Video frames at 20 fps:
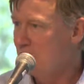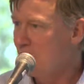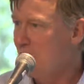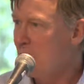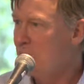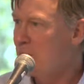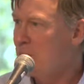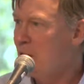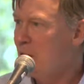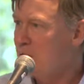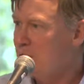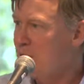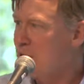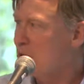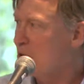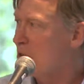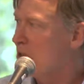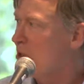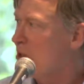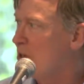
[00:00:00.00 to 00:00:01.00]
other companies
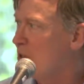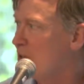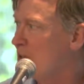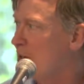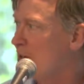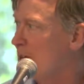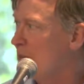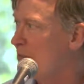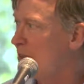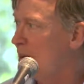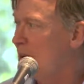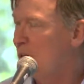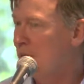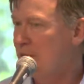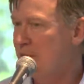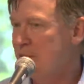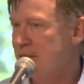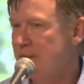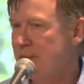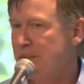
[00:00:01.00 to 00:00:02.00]
are clearly going to follow
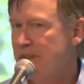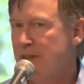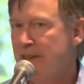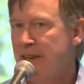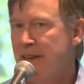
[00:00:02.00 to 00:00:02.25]
this.